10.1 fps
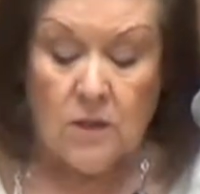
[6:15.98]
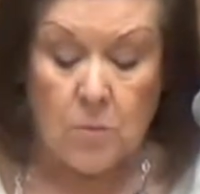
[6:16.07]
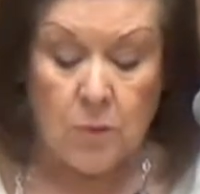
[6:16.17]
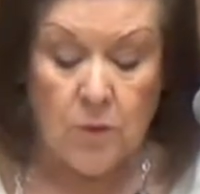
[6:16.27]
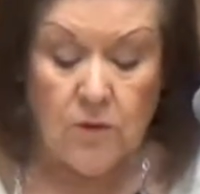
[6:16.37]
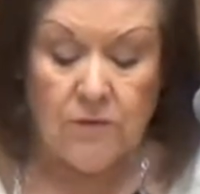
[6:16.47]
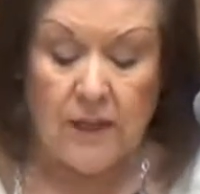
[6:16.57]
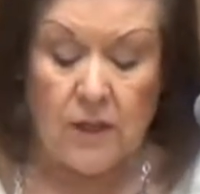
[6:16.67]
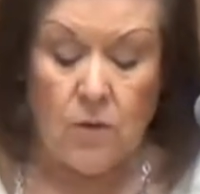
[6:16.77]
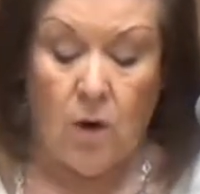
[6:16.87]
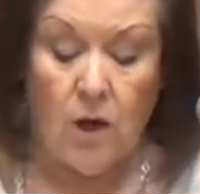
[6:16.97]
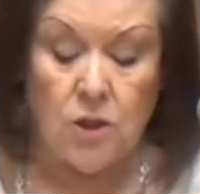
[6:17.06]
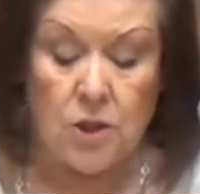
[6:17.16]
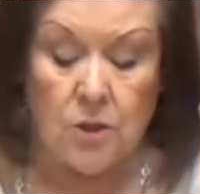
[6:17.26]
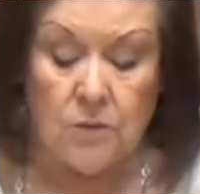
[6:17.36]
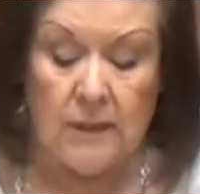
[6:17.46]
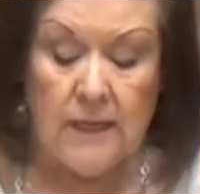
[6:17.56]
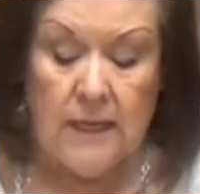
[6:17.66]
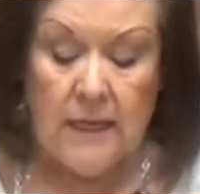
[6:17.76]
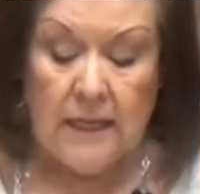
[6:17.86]
The proof that you are
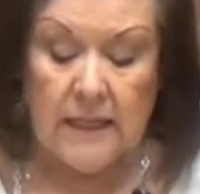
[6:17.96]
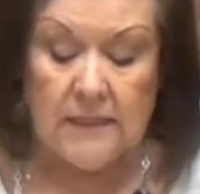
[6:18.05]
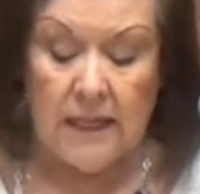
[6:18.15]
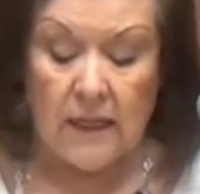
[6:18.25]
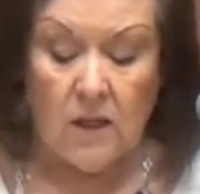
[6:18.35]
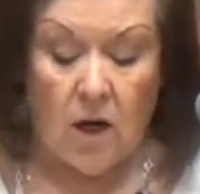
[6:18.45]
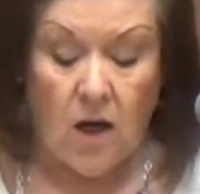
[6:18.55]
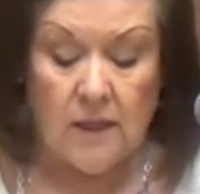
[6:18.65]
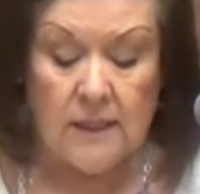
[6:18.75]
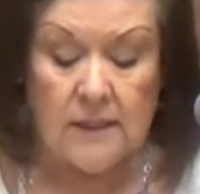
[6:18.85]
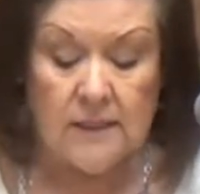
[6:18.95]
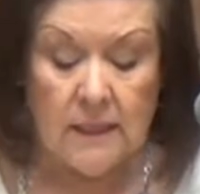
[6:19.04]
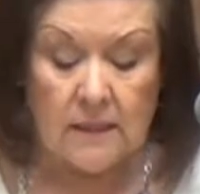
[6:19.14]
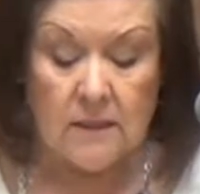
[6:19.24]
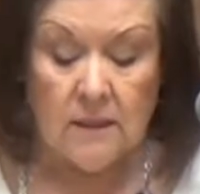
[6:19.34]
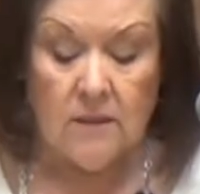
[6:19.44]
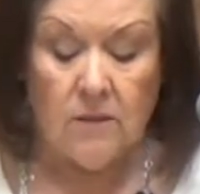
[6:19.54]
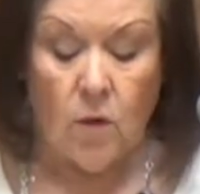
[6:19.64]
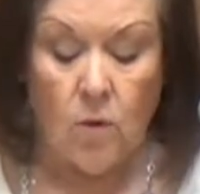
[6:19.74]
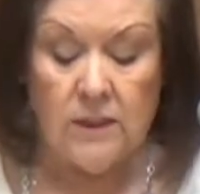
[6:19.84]
children is that God has sent
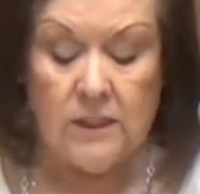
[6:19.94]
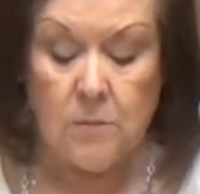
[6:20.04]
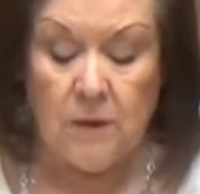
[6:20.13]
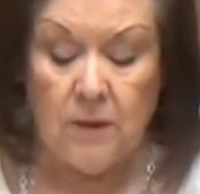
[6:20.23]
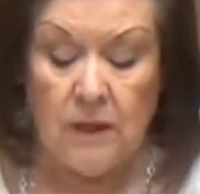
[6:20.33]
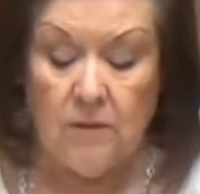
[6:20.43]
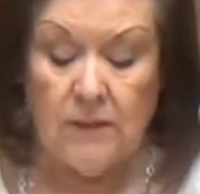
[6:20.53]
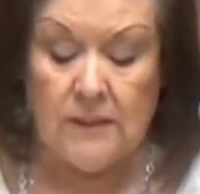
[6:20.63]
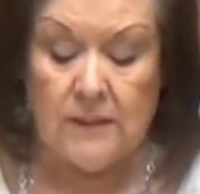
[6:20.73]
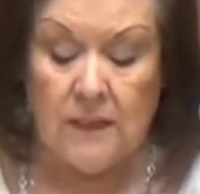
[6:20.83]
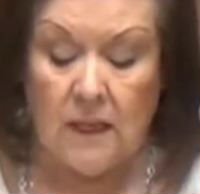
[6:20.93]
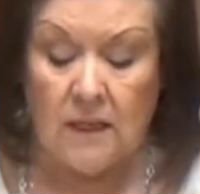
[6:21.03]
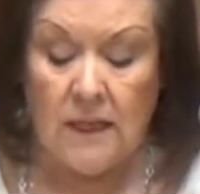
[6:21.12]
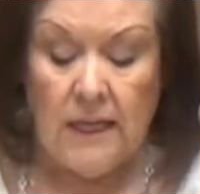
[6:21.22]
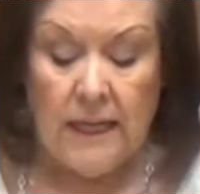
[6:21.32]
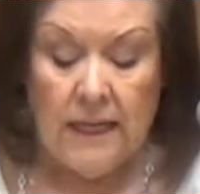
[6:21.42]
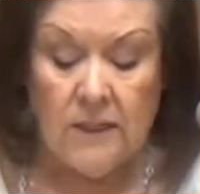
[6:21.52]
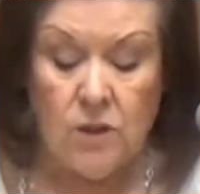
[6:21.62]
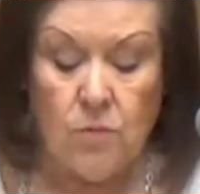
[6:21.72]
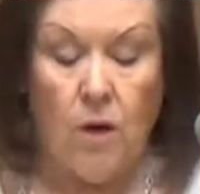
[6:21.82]
the Holy Spirit of His Son
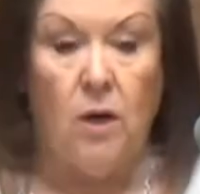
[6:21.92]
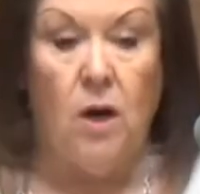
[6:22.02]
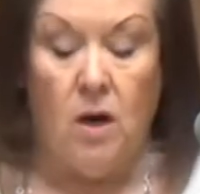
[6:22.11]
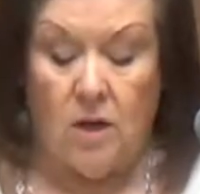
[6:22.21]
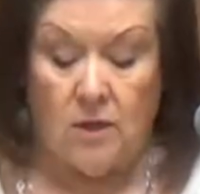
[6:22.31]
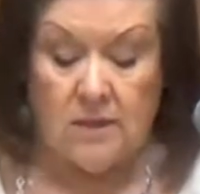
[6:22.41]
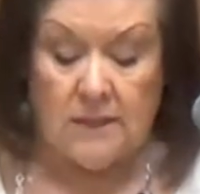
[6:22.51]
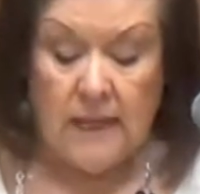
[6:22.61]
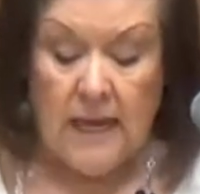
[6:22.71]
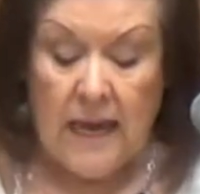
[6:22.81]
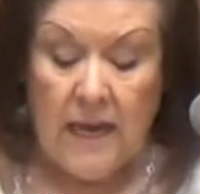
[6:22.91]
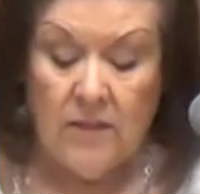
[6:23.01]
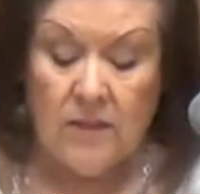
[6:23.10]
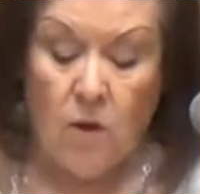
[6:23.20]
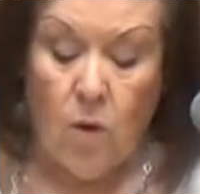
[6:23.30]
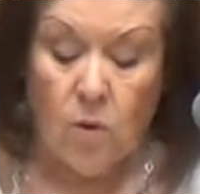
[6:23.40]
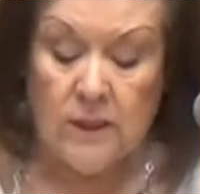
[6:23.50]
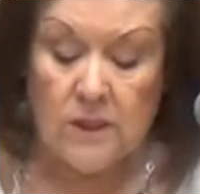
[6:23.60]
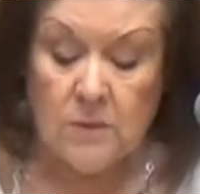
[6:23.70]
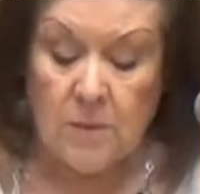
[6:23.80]
into our hearts. And the
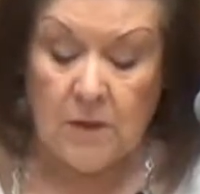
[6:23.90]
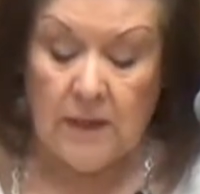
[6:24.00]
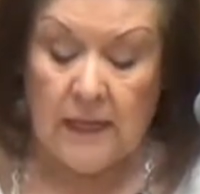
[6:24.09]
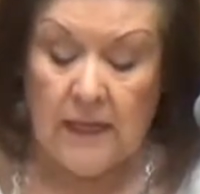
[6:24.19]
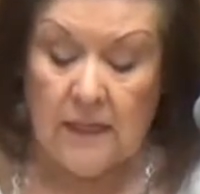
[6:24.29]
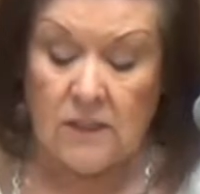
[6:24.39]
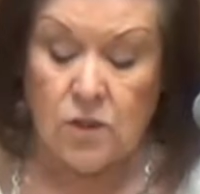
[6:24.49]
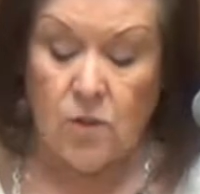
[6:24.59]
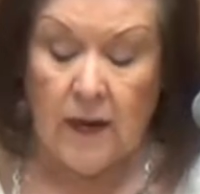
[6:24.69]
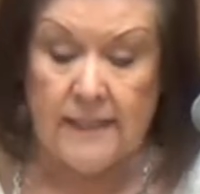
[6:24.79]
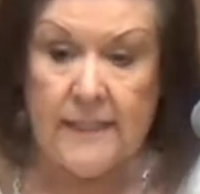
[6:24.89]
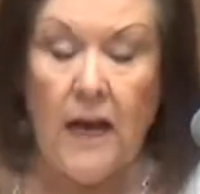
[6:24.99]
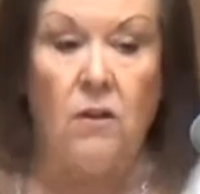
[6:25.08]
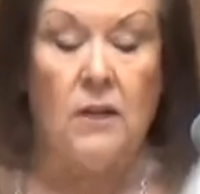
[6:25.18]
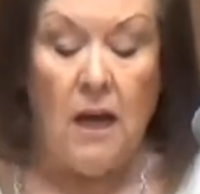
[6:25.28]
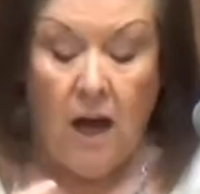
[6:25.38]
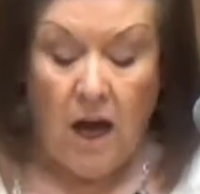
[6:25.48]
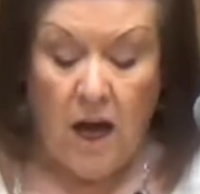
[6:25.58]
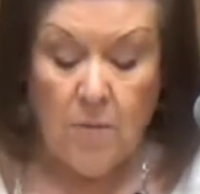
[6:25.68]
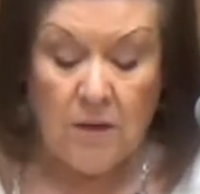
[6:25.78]
Holy Spirit in us cries out,
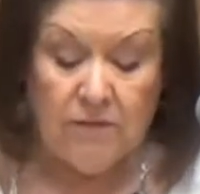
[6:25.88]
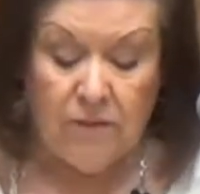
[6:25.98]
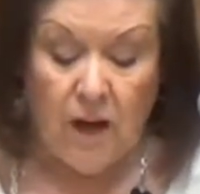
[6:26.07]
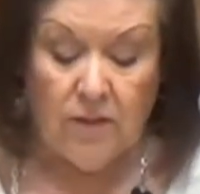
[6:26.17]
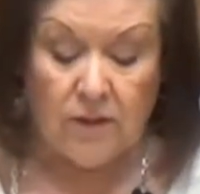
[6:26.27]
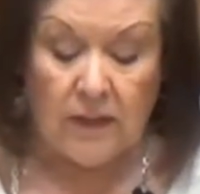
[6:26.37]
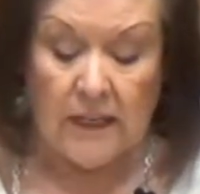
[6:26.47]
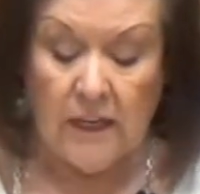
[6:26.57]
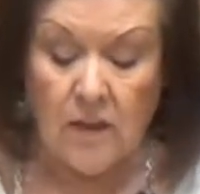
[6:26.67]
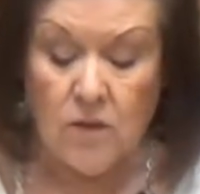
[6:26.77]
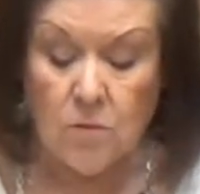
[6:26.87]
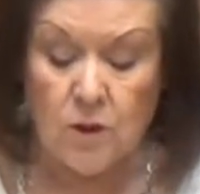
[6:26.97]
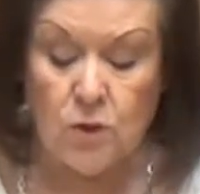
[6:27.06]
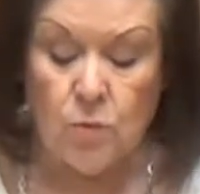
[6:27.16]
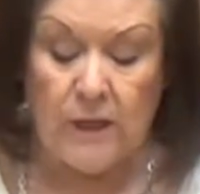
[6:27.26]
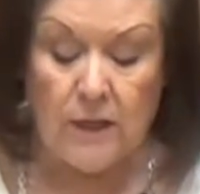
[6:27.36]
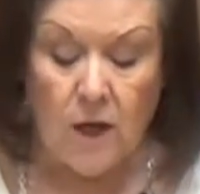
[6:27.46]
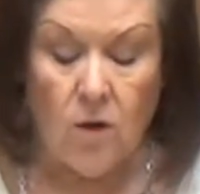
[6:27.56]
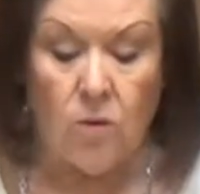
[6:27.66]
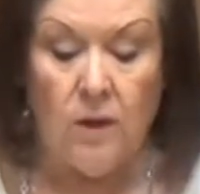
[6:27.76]
Abba, Father. In other words, we
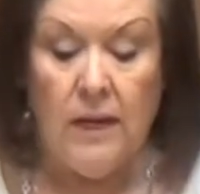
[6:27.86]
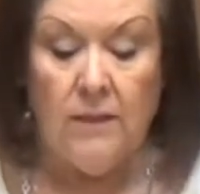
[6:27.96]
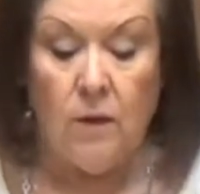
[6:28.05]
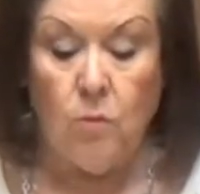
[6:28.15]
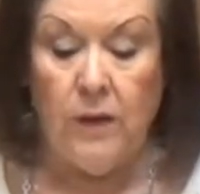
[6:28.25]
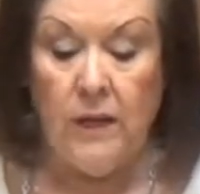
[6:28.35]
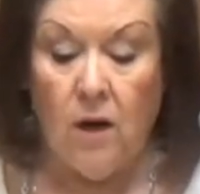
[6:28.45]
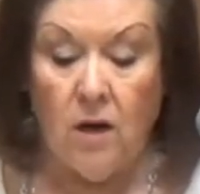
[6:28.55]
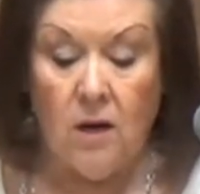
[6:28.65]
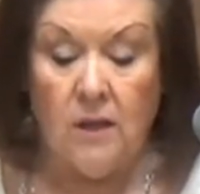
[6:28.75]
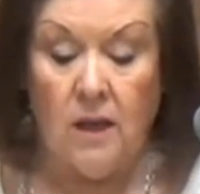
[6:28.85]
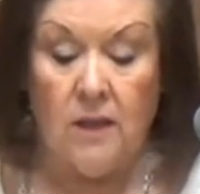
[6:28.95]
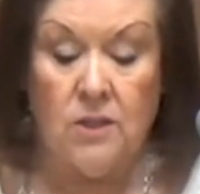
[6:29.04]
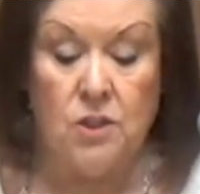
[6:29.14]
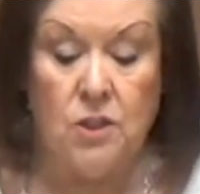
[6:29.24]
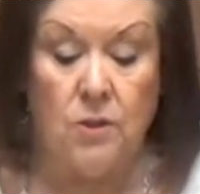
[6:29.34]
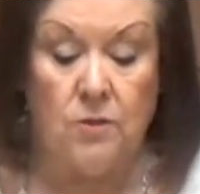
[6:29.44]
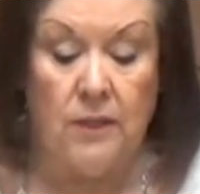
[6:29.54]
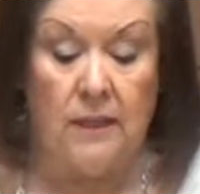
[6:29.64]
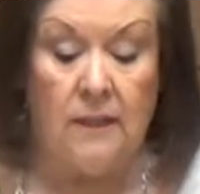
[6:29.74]
know that we are God's
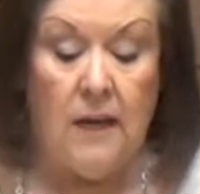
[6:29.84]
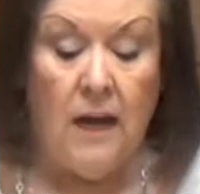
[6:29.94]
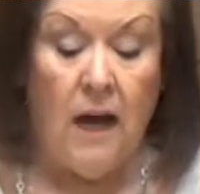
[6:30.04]
children.